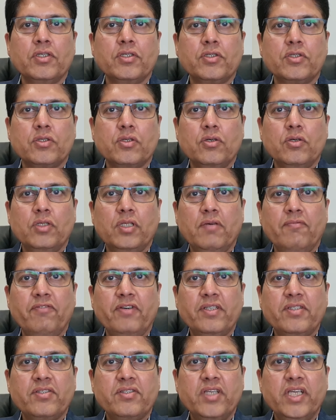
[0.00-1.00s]
So the
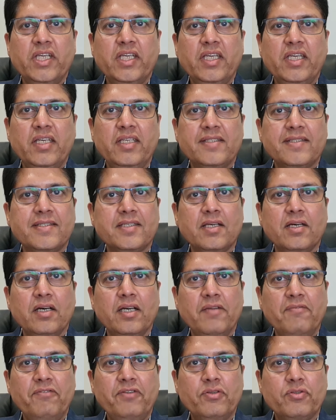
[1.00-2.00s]
first thing is,
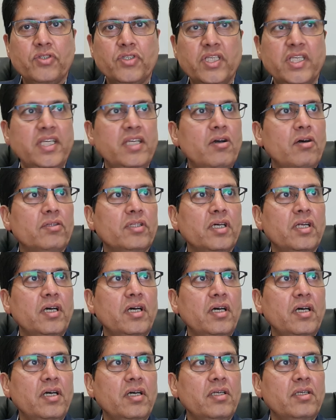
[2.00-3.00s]
if you see on
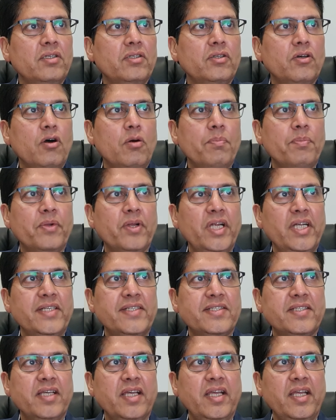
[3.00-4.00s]
the top right
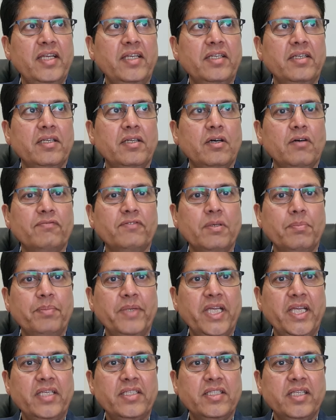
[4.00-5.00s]
side of the
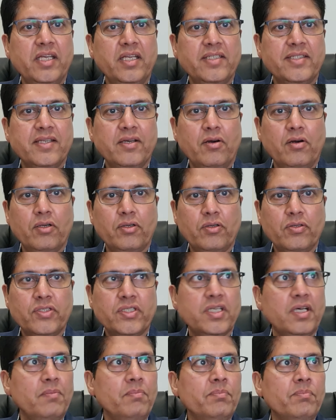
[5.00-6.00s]
page, there is a auto
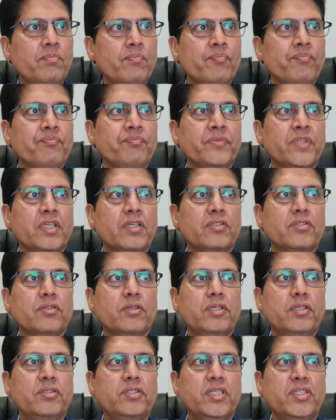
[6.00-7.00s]
sum. So
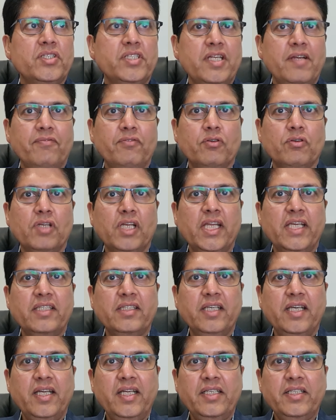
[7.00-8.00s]
you just have to click
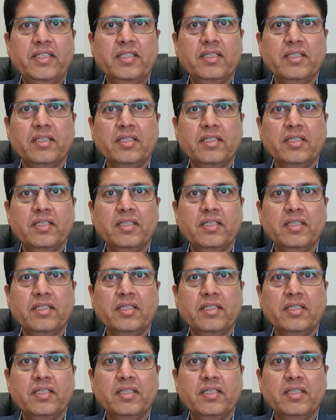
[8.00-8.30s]
that.